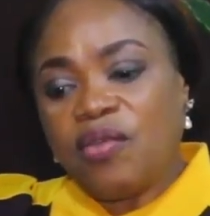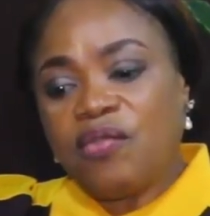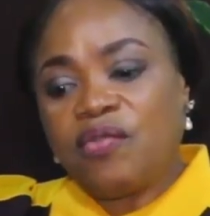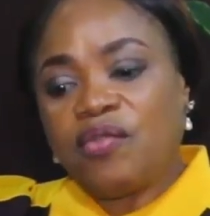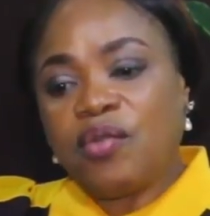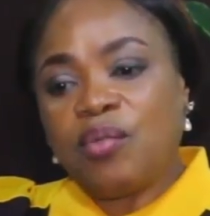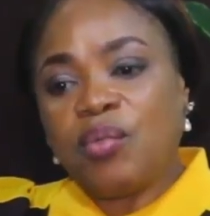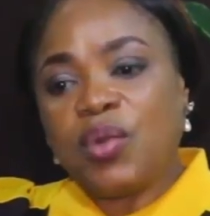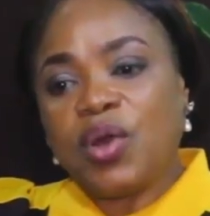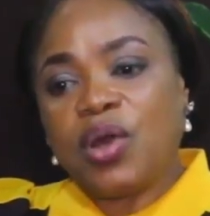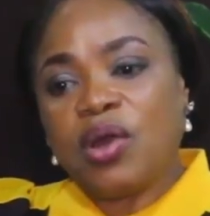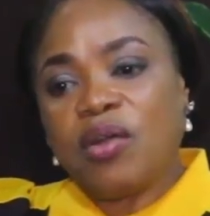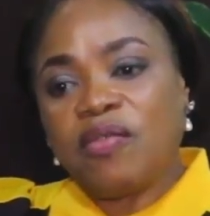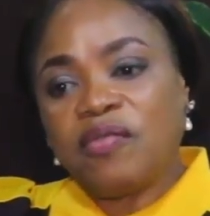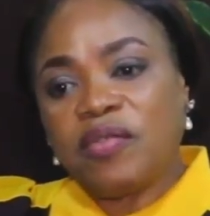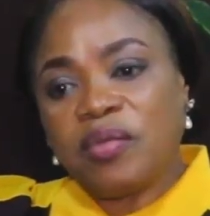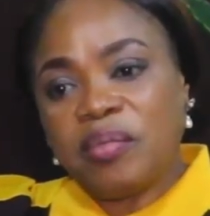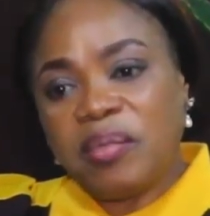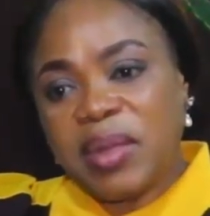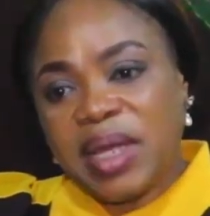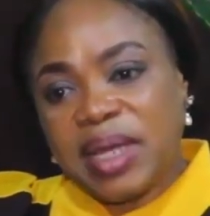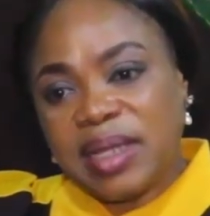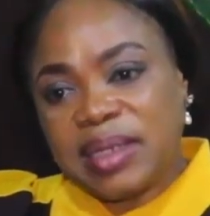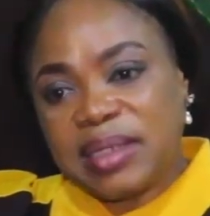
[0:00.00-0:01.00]
From
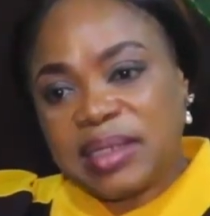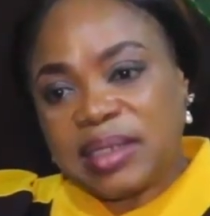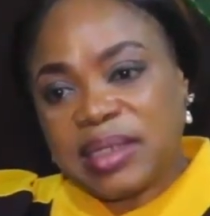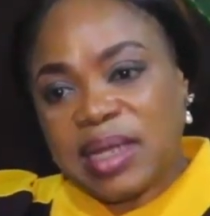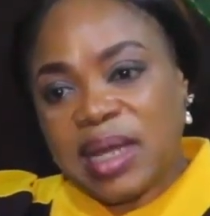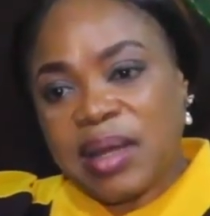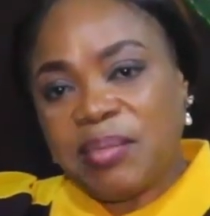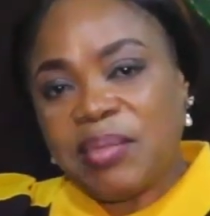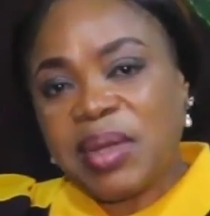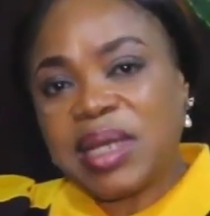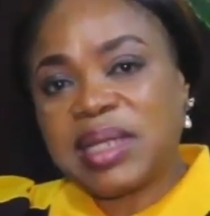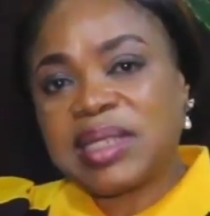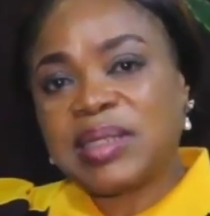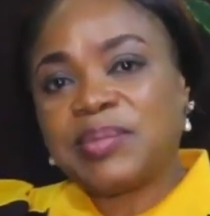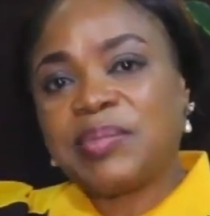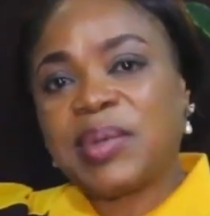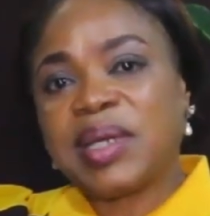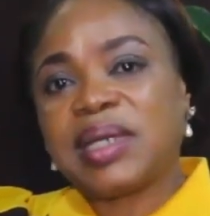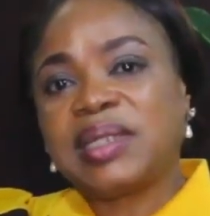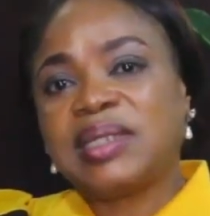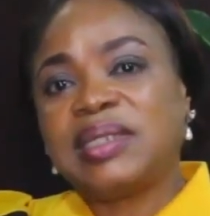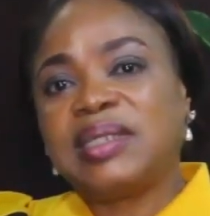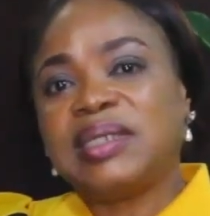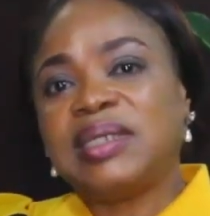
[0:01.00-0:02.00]
government, I'm
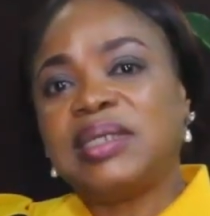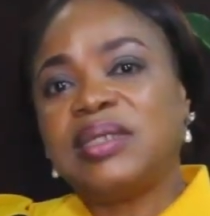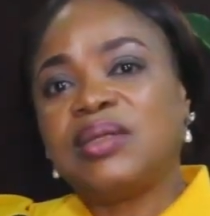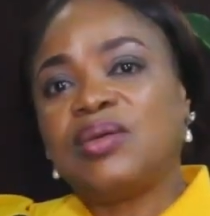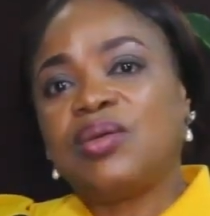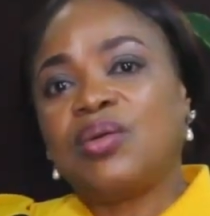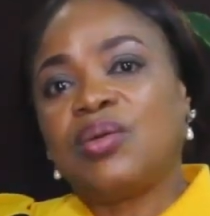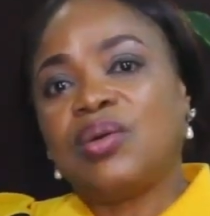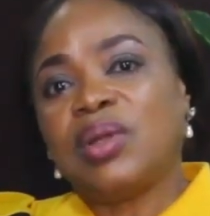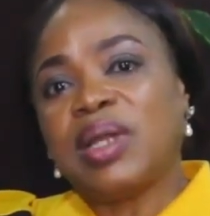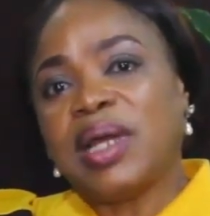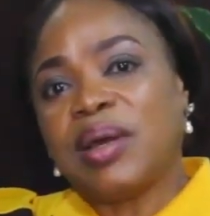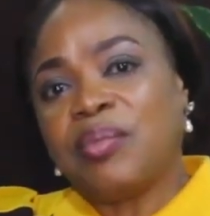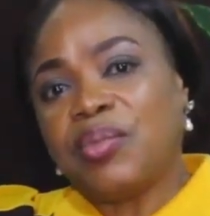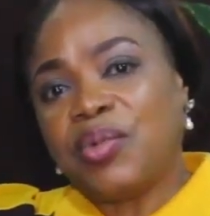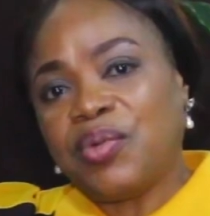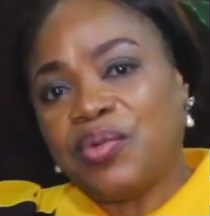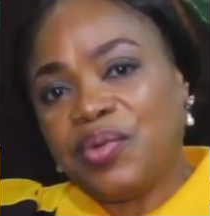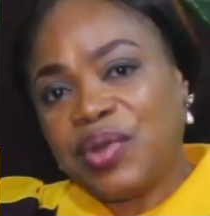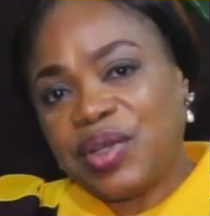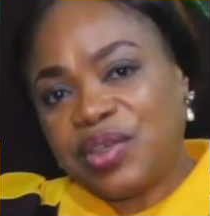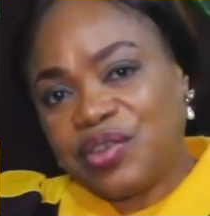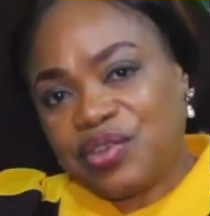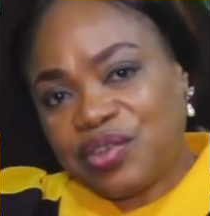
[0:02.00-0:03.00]
expecting
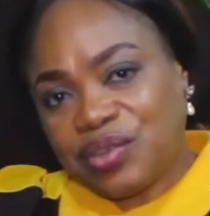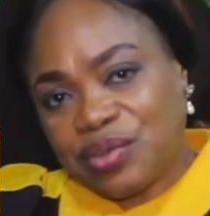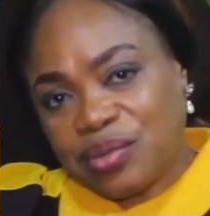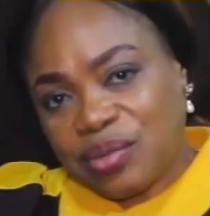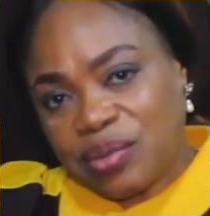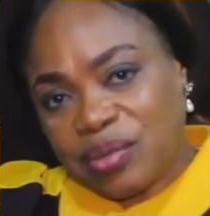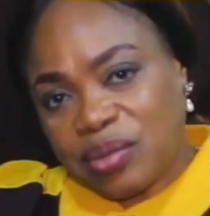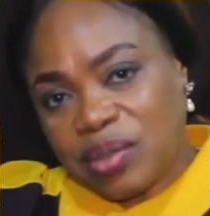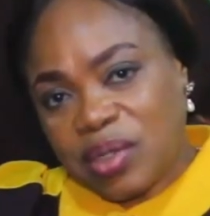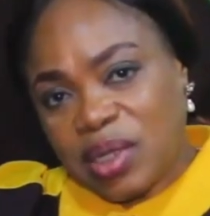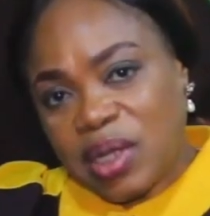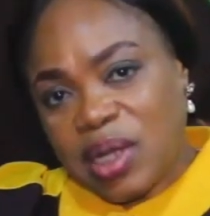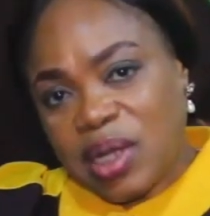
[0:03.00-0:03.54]
collaboration.